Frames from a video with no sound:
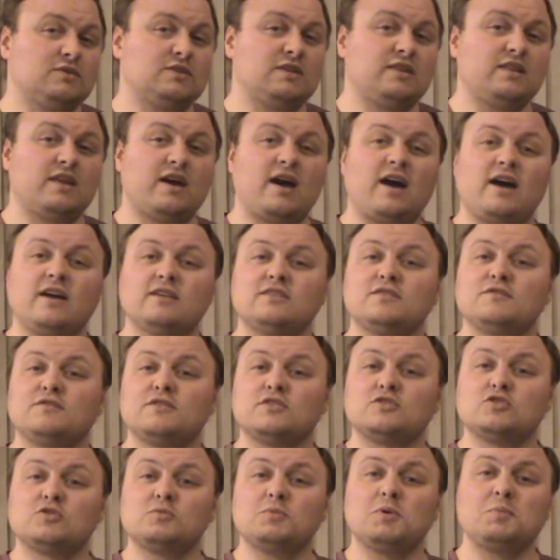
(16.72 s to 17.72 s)
it was in the height of
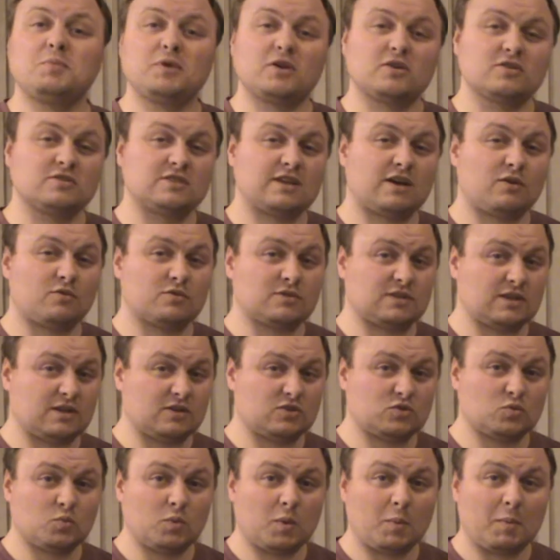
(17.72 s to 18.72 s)
the summer because I was in
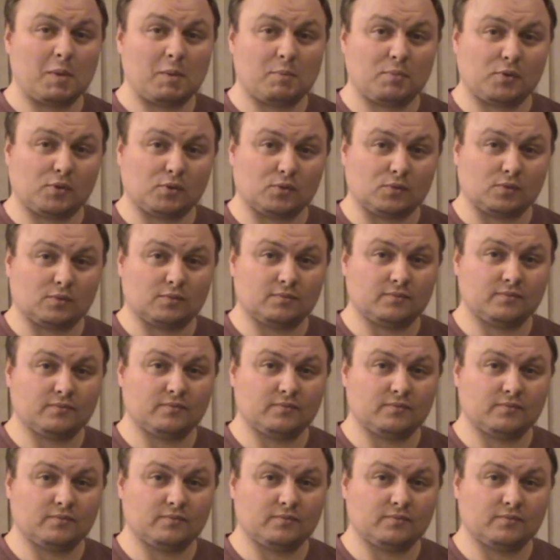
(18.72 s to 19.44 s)
a swimming pool.